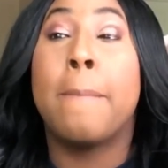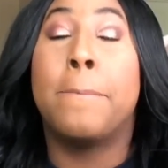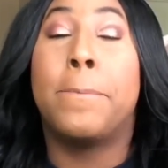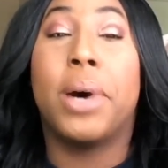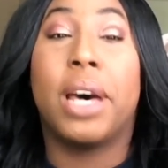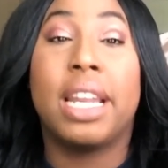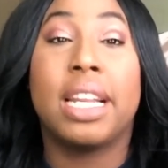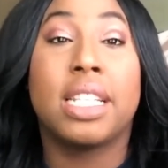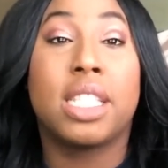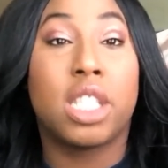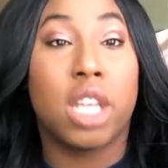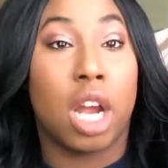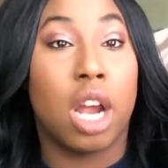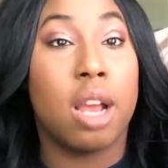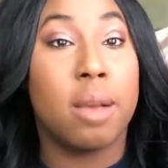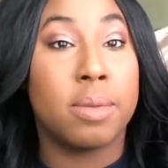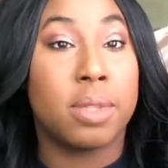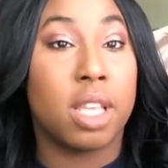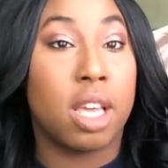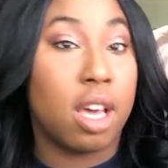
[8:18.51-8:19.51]
But in
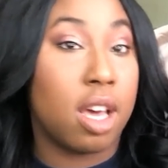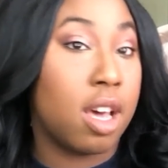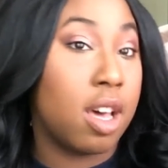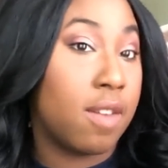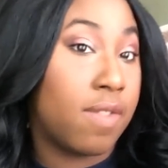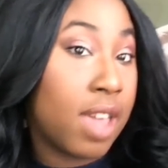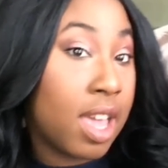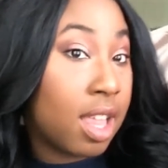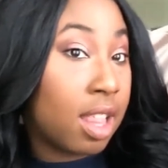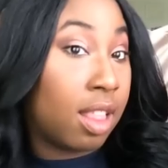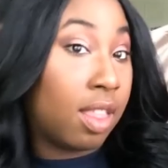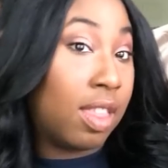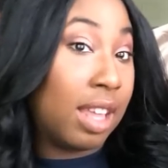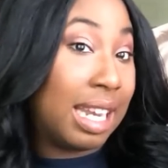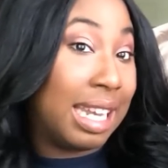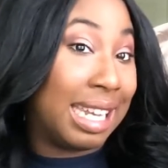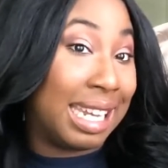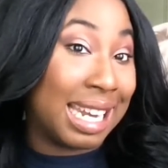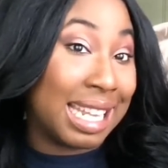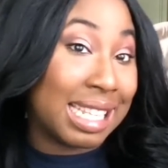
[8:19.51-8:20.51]
terms of the
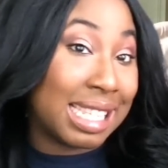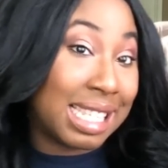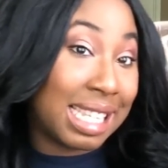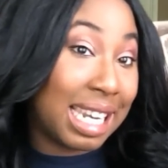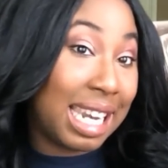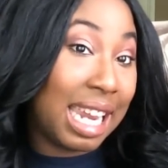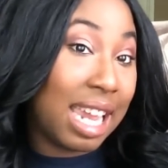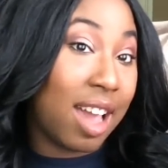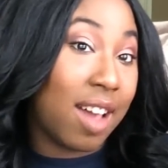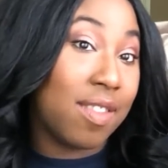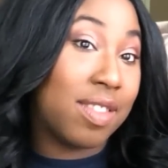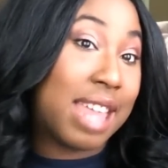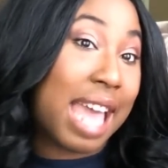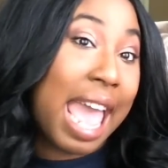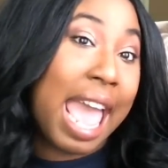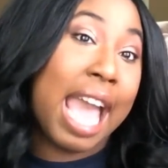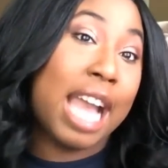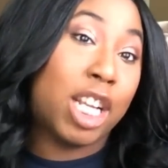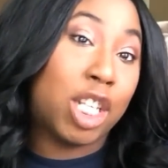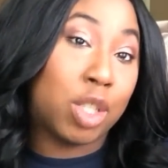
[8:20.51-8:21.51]
density of
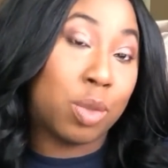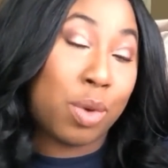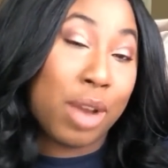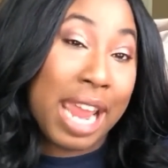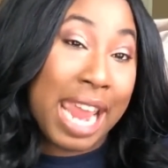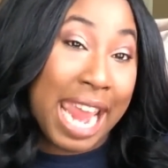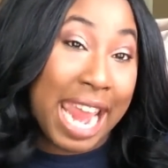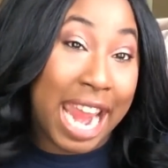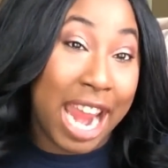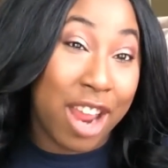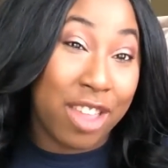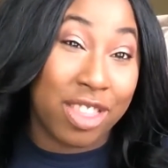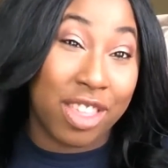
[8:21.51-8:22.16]
the actual hair,